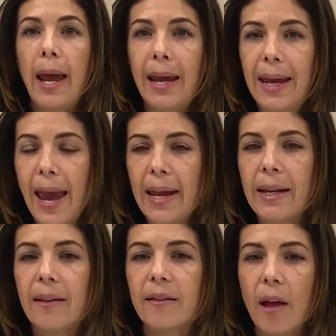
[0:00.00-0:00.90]
Again,
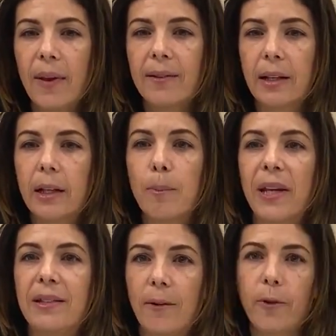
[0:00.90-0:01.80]
something's a little
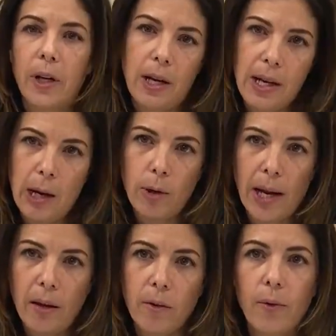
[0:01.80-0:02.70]
bit different in
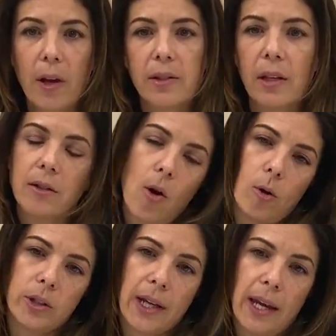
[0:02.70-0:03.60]
neonates versus
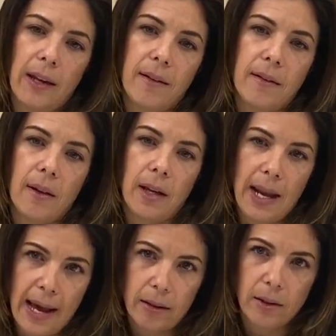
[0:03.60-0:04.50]
older kids
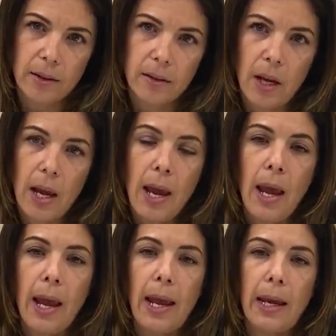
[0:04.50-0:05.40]
and adults.
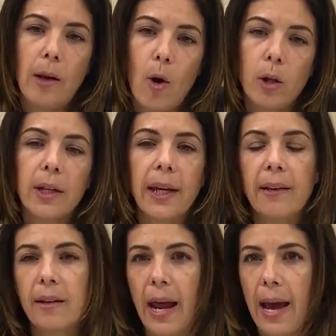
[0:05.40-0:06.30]
In older
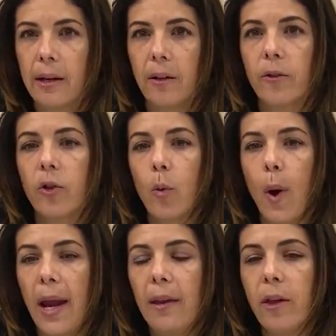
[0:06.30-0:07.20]
kids and adults, the
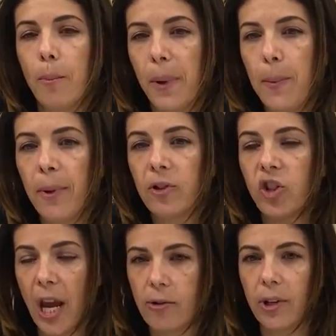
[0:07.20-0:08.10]
way that people
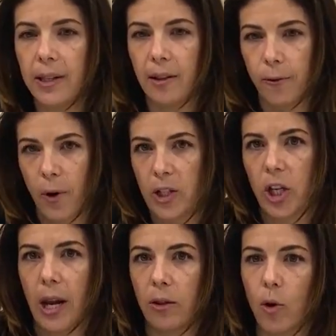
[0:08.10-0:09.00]
generally
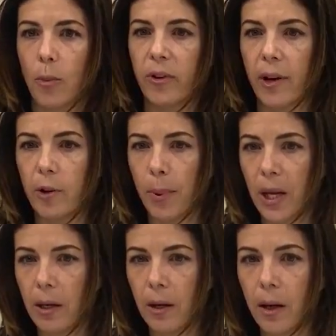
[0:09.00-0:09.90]
differentiate
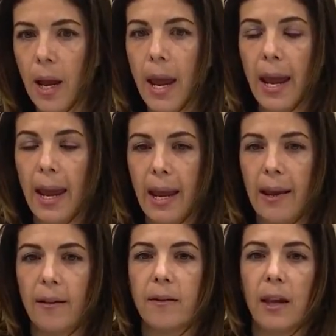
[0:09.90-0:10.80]
thrombocytopenia
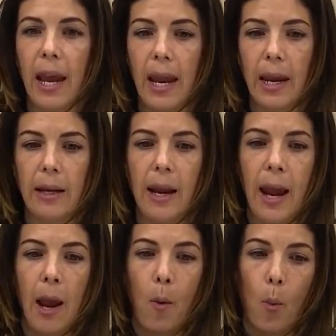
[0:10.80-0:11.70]
is in
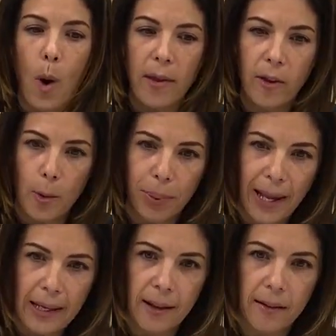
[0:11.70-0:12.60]
whether the
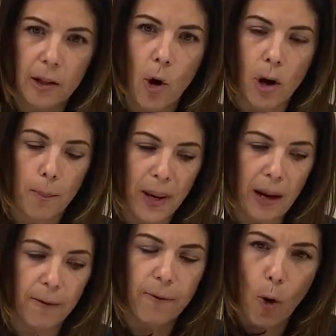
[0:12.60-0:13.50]
platelets are not
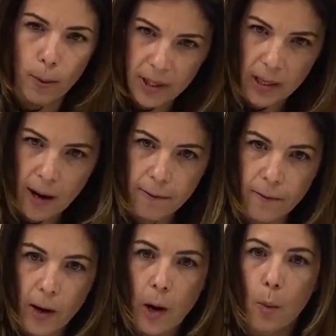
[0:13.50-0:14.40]
being formed enough,
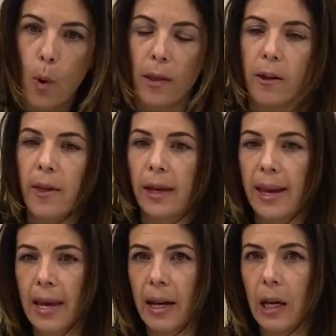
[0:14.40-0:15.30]
whether they're
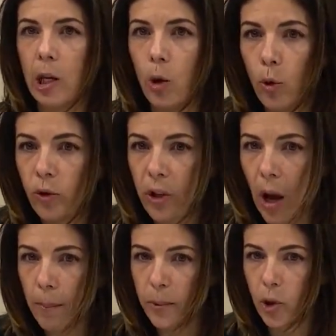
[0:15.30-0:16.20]
getting used
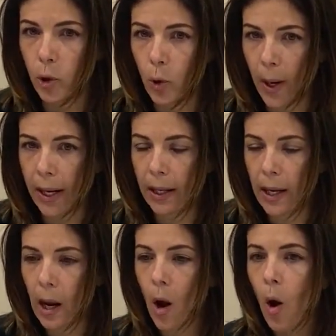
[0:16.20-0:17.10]
up too quickly,
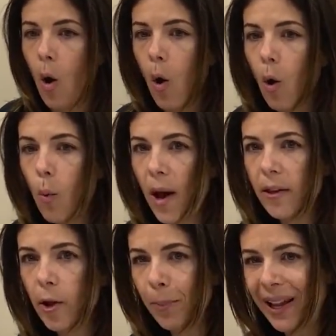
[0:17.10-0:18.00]
or
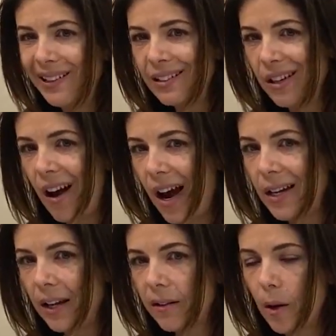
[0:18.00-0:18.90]
whether the platelets are
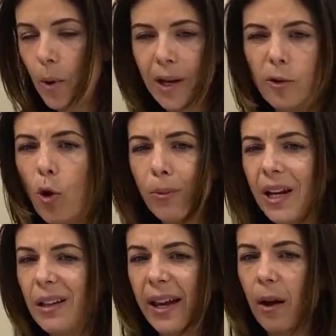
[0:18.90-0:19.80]
hiding somewhere.
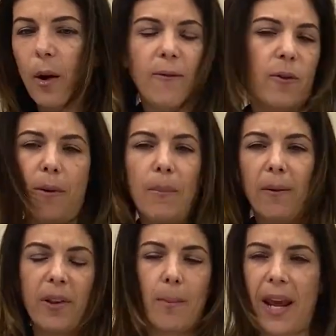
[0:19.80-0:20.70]
Normally, like if, a,
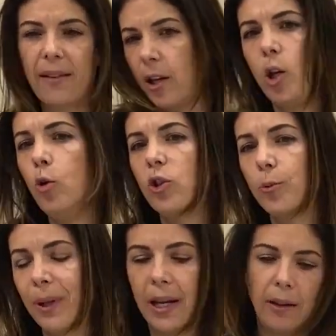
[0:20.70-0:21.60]
if somebody has a huge
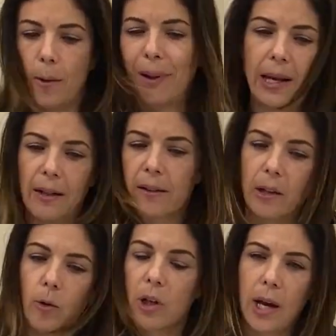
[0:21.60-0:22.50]
spleen, the platelets
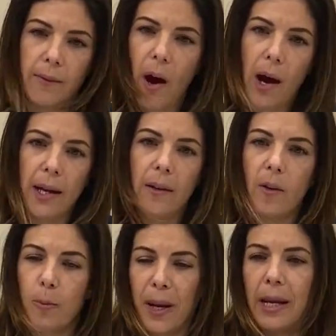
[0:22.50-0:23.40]
can all kind of hide in the
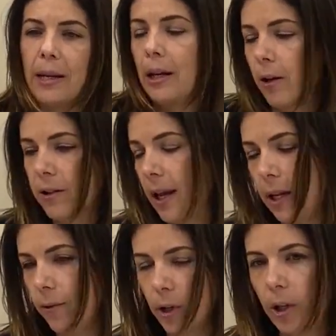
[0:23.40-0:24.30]
spleen and it looks
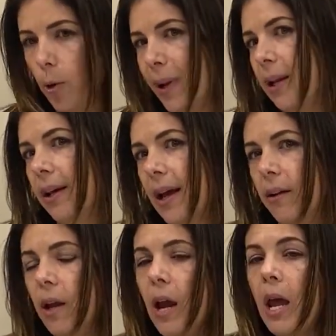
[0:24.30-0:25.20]
like you've got a low platelet count.